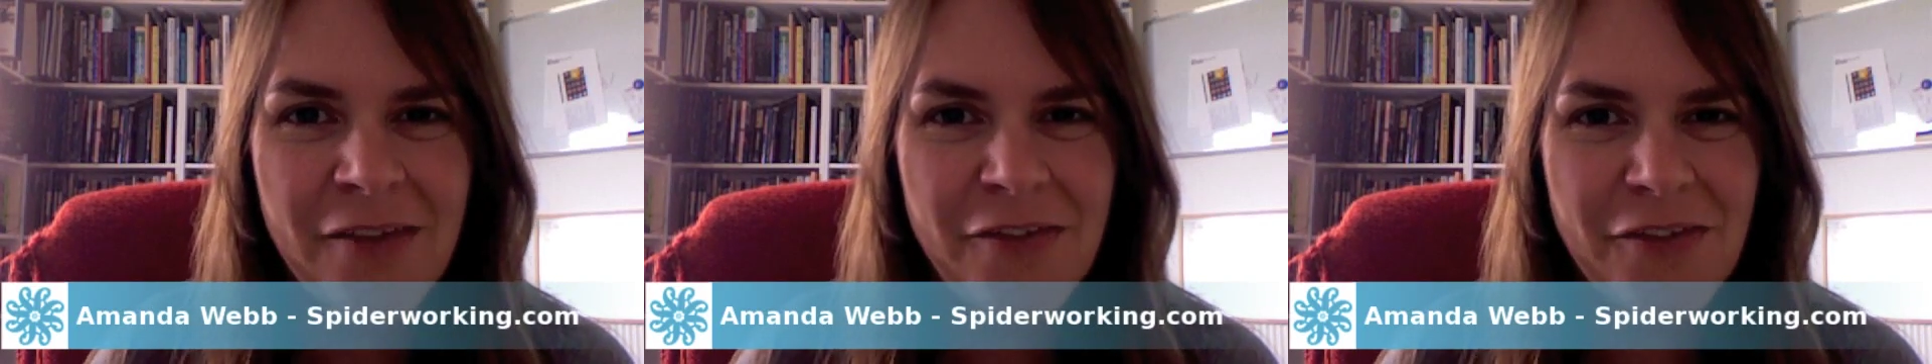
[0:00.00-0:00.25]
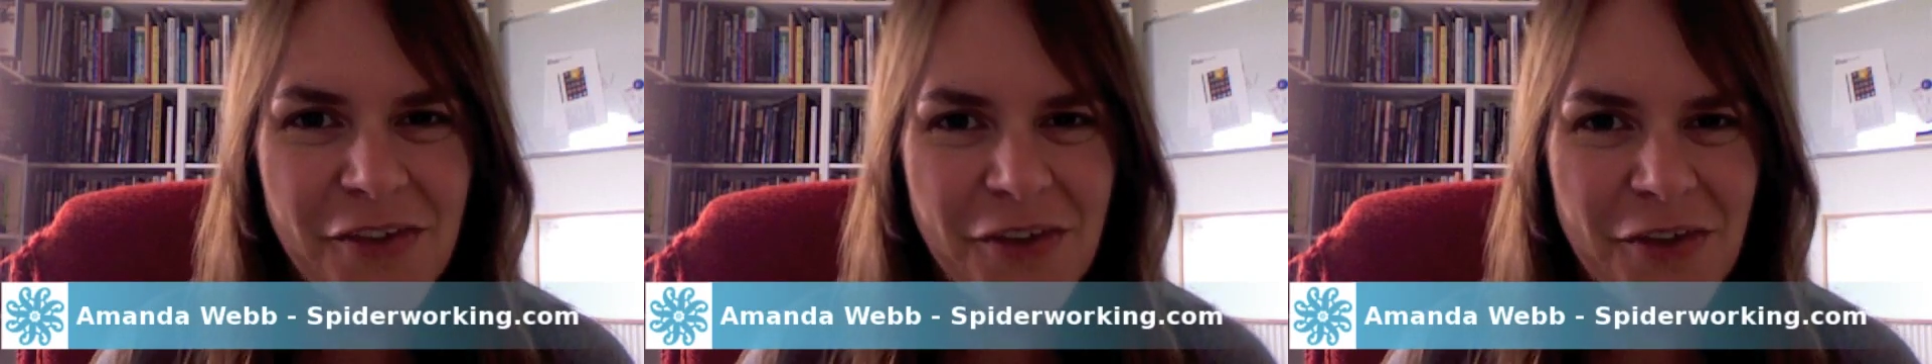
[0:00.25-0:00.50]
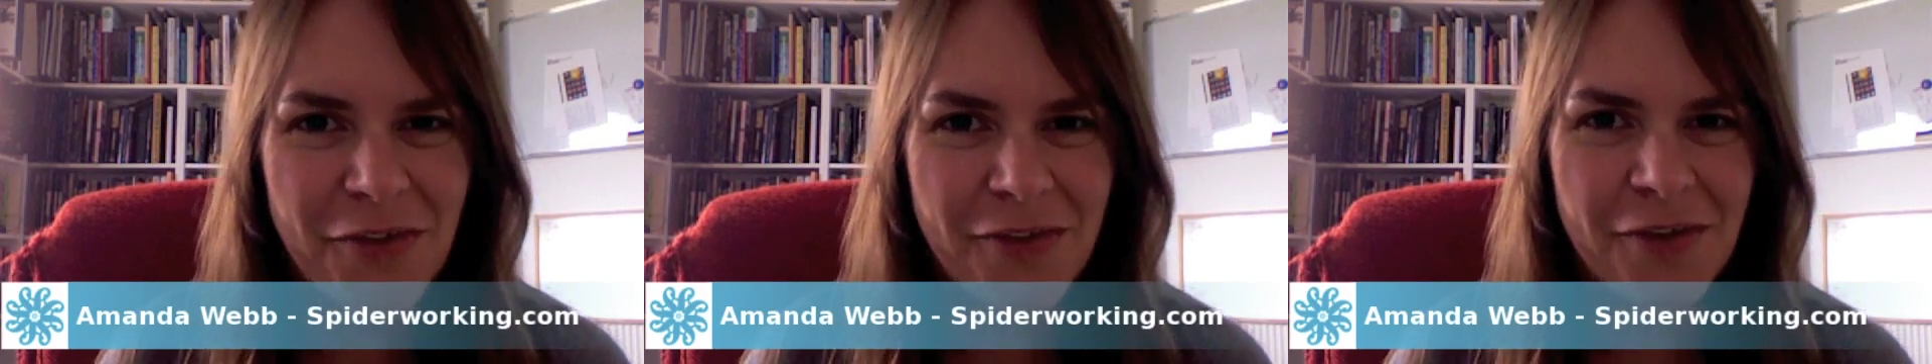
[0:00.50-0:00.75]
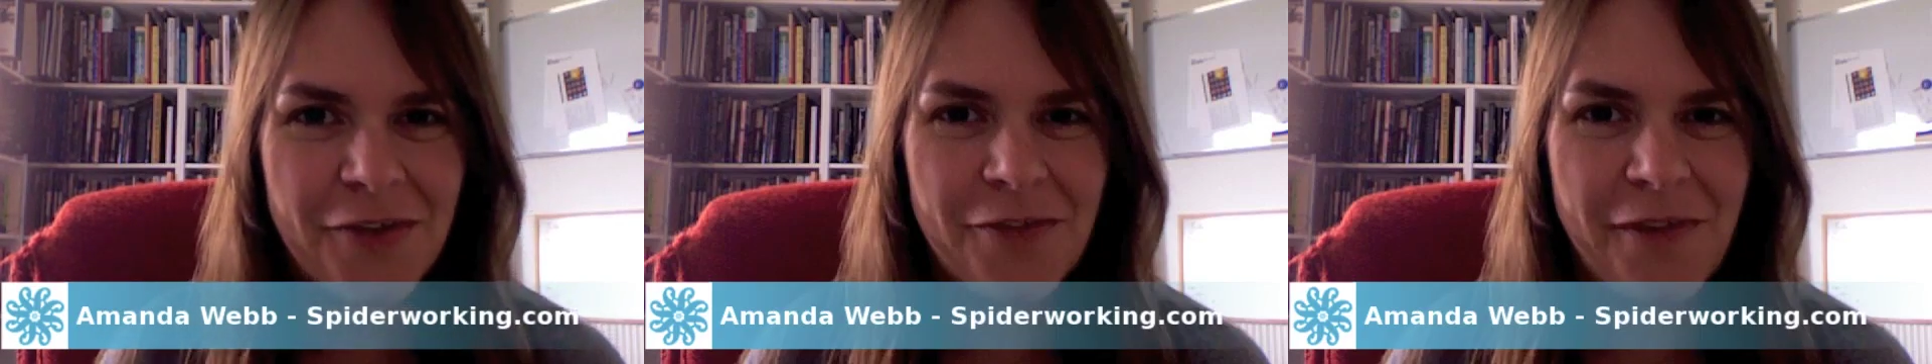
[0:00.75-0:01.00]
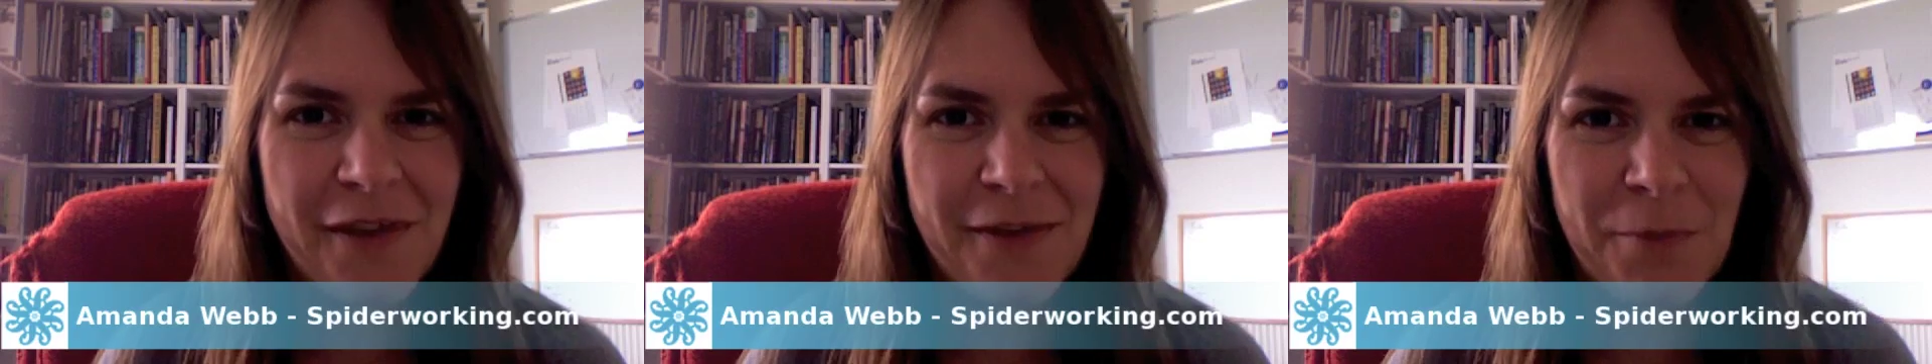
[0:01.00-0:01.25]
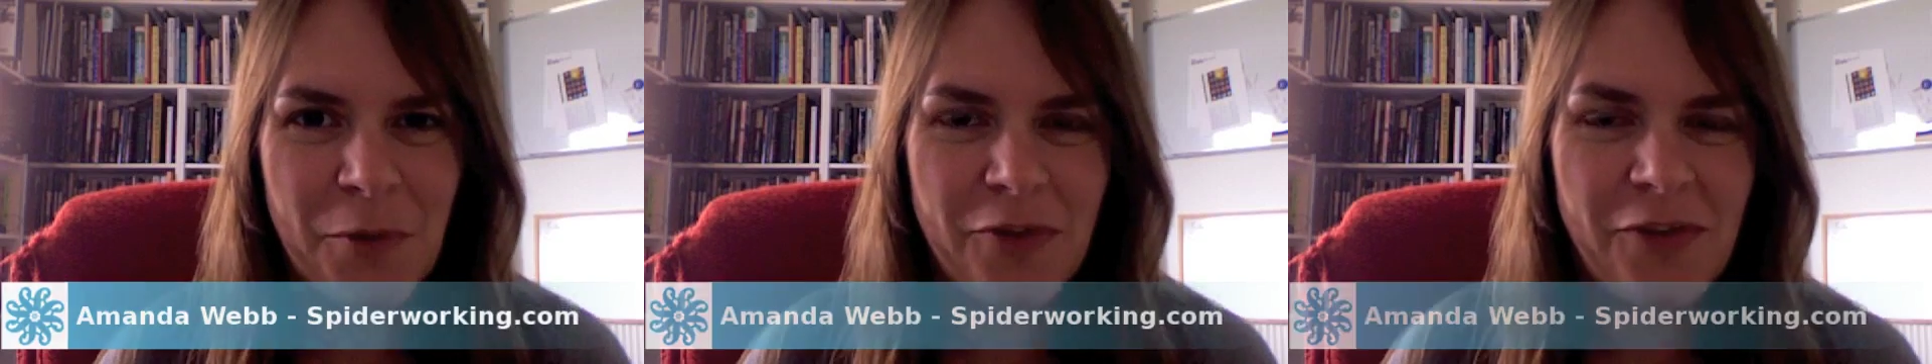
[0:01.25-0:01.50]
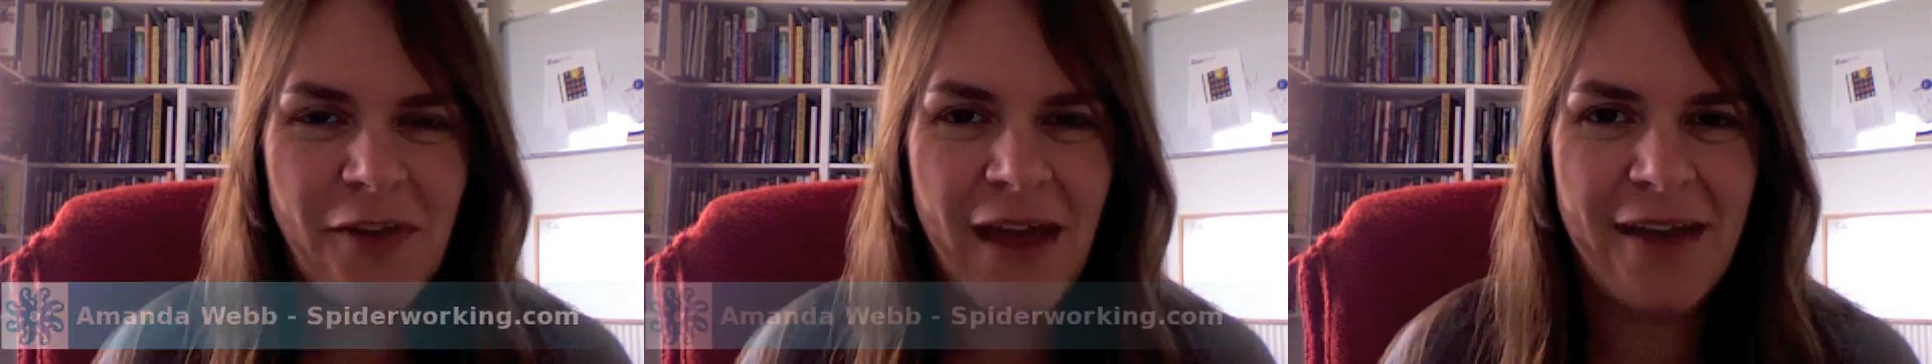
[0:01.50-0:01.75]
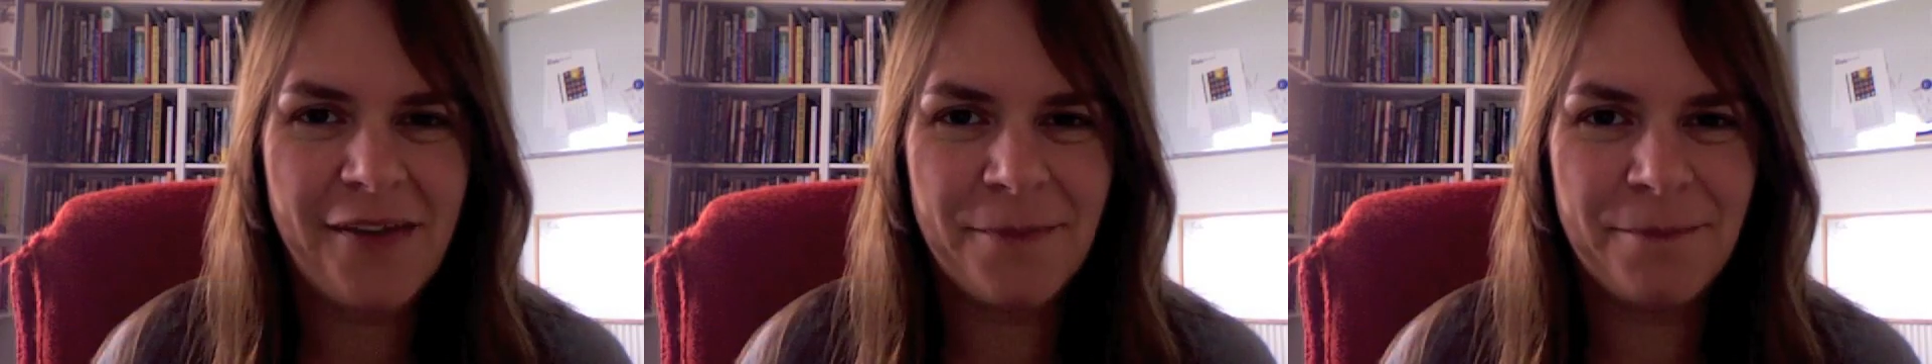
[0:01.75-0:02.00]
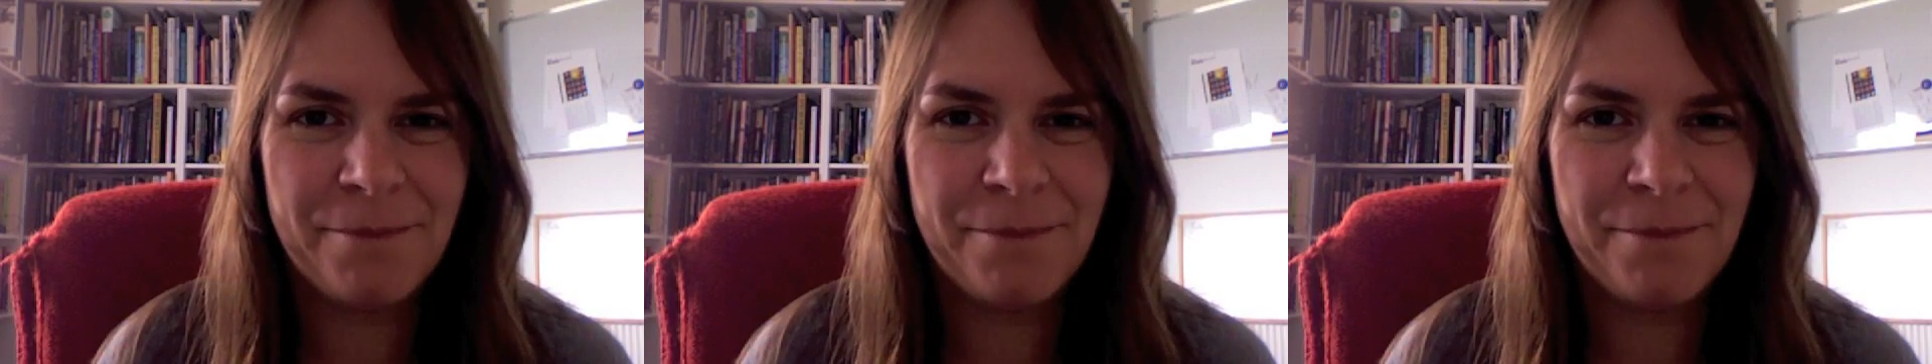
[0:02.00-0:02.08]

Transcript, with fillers: Do you use Facebook chat?